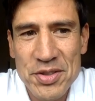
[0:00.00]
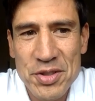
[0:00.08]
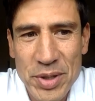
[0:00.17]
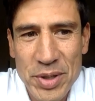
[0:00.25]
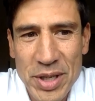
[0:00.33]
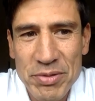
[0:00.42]

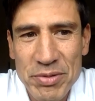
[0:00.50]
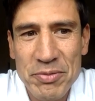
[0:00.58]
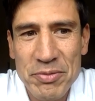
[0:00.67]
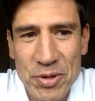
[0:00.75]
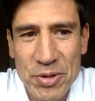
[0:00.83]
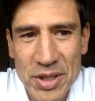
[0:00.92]
So
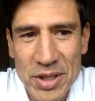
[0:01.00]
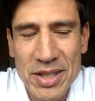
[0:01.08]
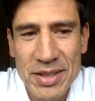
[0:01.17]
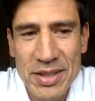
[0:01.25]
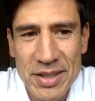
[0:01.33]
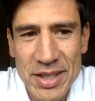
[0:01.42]
bravo for
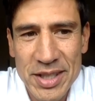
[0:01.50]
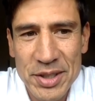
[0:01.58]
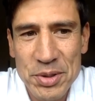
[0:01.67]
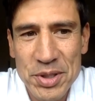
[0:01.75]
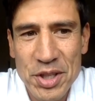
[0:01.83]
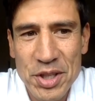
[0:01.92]
uh, uh,
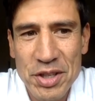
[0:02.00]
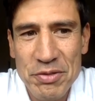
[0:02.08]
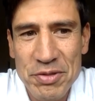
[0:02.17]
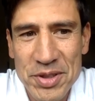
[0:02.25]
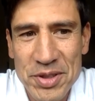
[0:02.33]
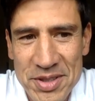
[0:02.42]
unit
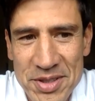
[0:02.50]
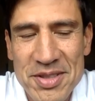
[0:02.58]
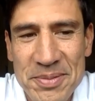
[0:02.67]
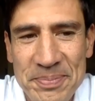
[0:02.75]
conferences.